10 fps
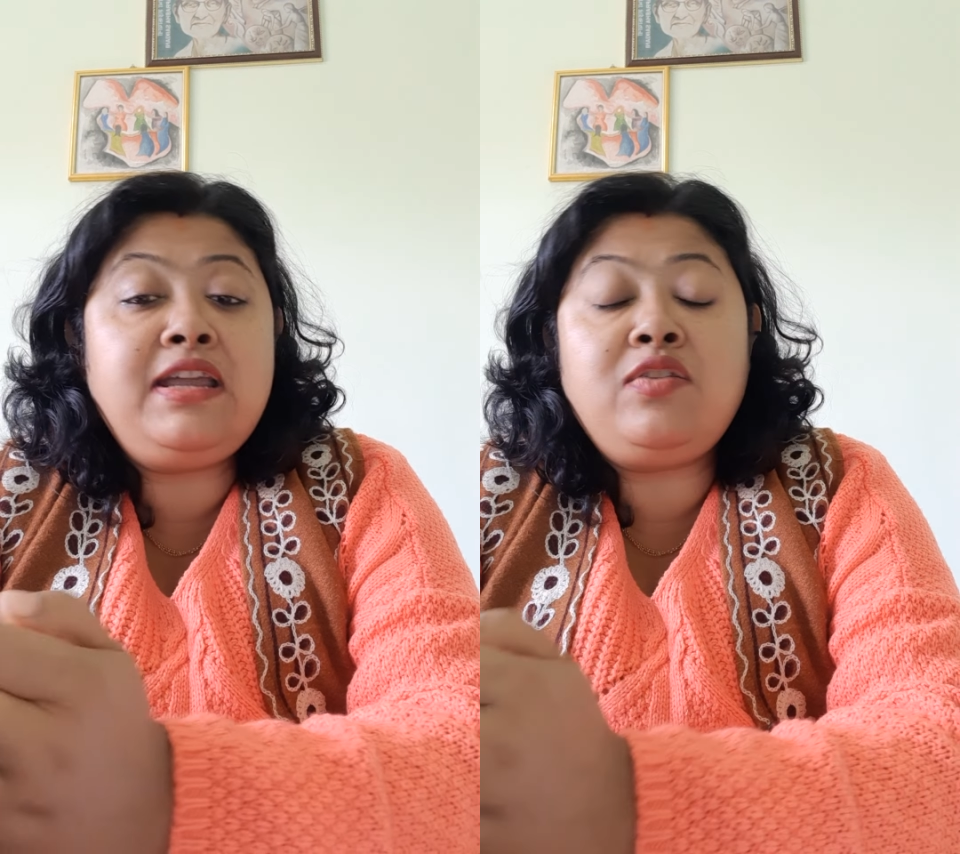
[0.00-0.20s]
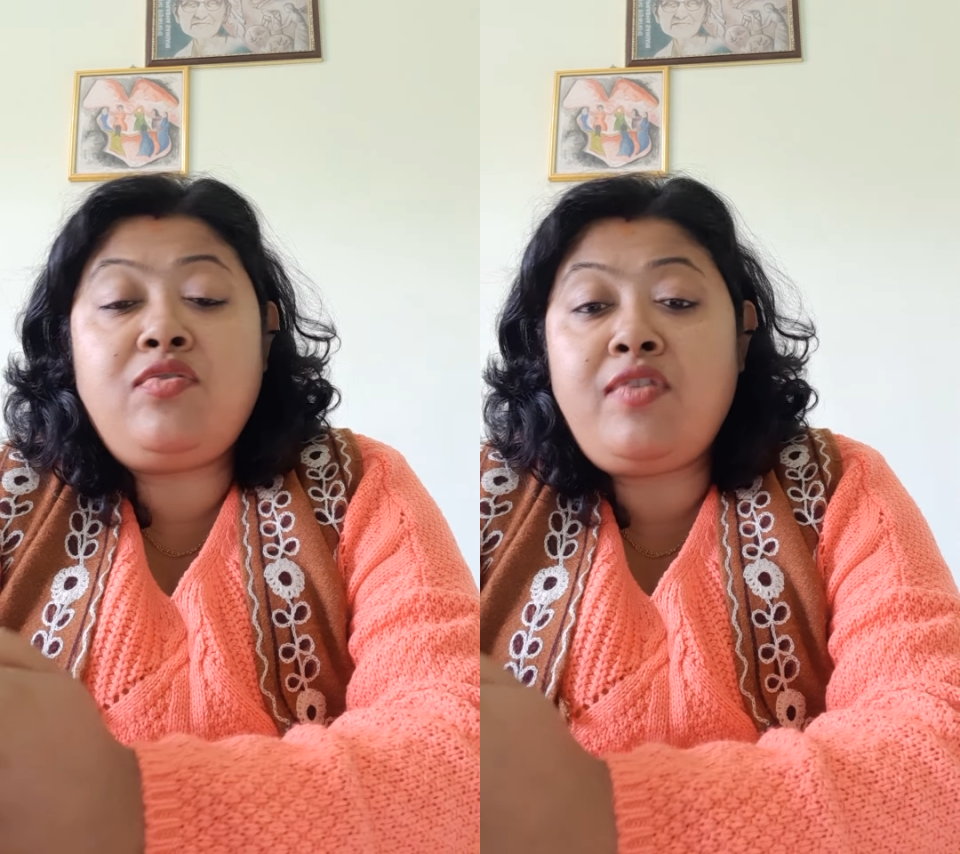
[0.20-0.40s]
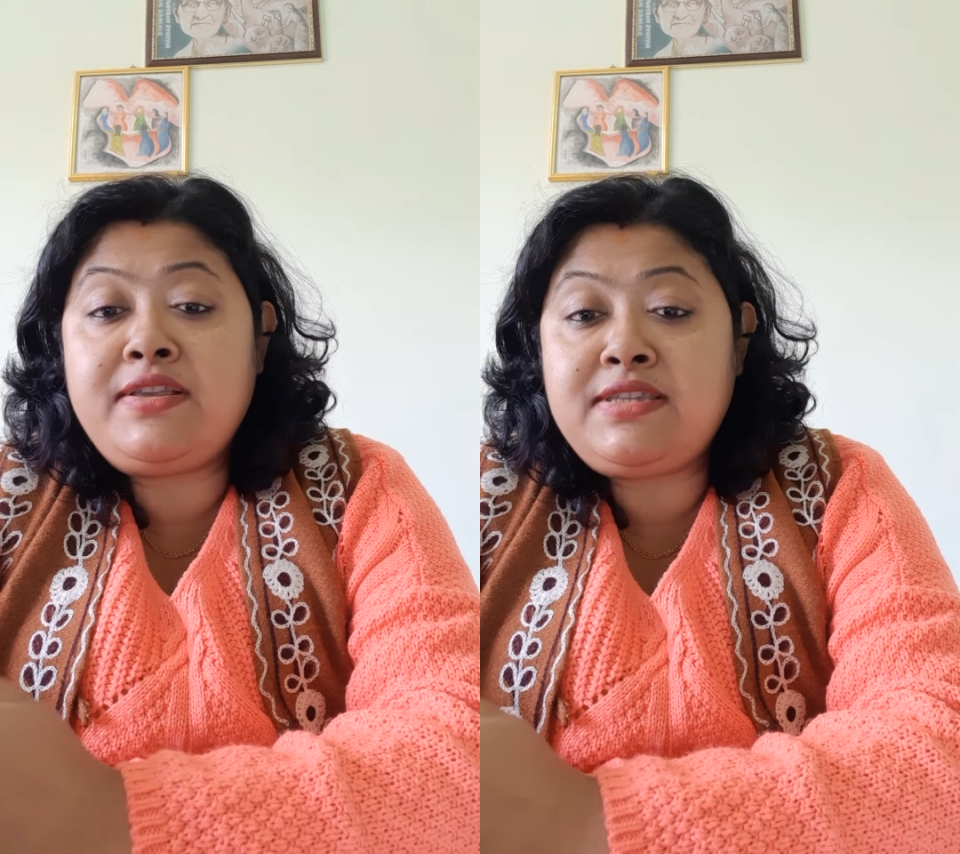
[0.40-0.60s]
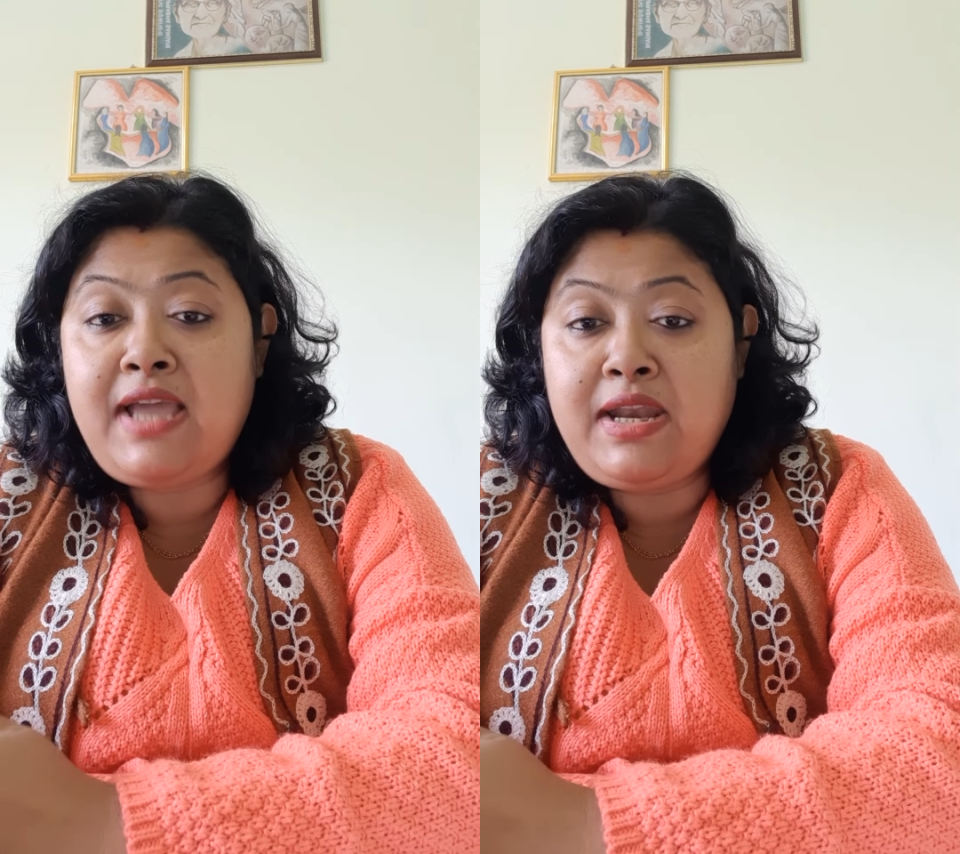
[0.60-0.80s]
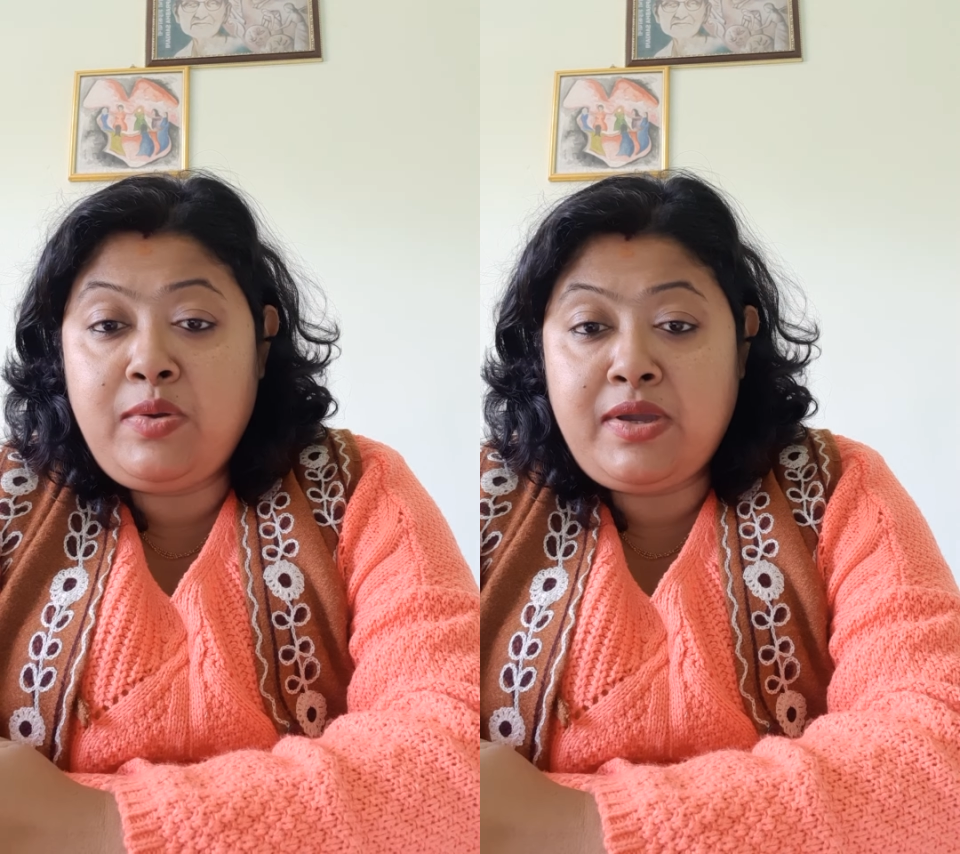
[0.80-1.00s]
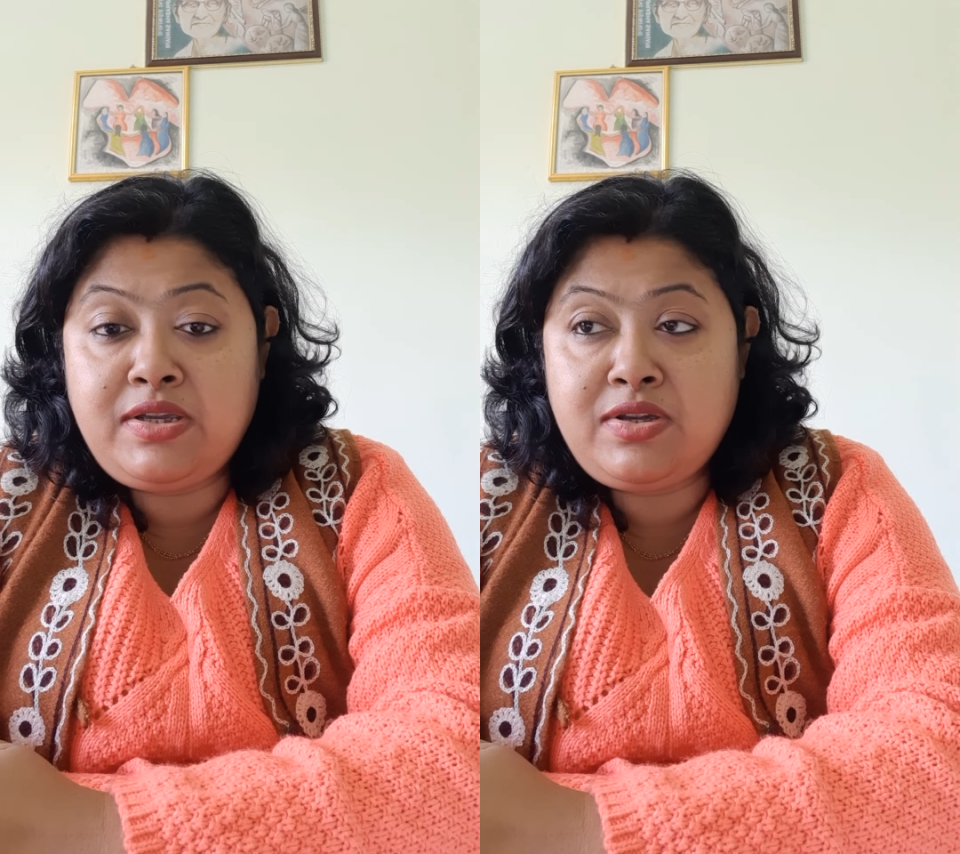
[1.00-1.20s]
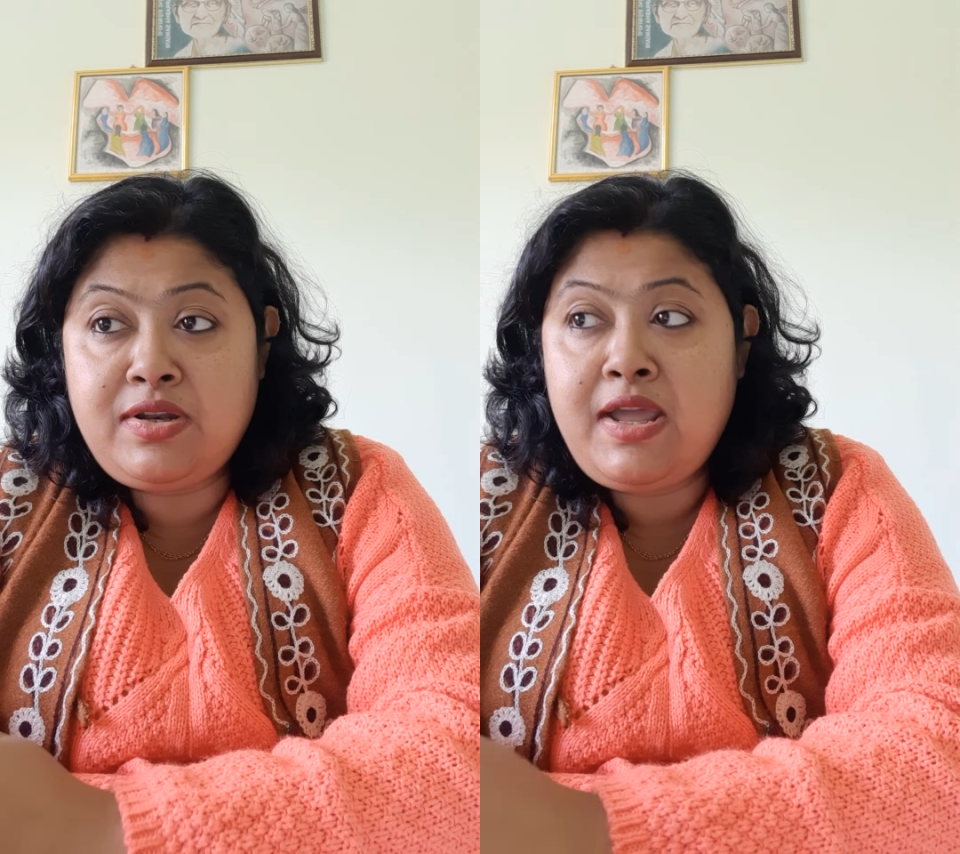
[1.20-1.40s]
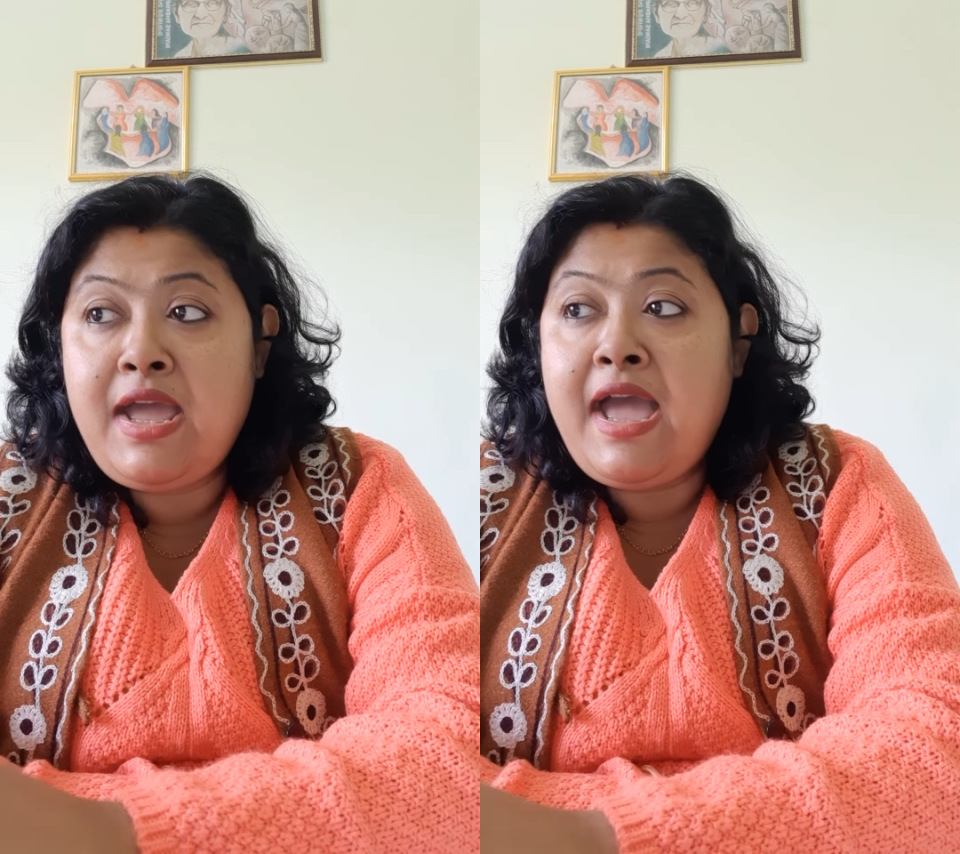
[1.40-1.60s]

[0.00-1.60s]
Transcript: influence education.